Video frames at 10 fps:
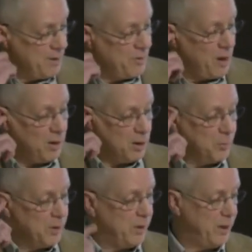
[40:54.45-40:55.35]
The
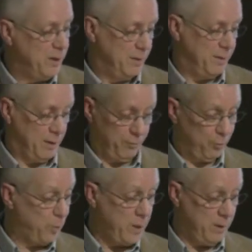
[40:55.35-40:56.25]
huckleberry, a,
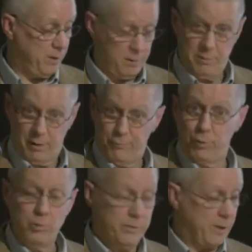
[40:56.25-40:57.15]
free, a
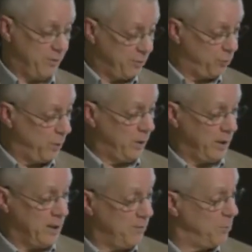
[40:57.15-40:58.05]
fruit that's
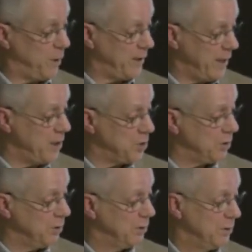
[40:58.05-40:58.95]
freely given by
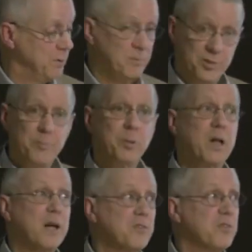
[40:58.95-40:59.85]
nature,
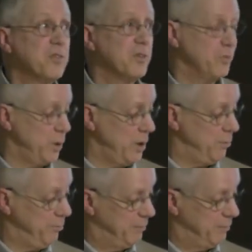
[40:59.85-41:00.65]
symbolizes this freedom.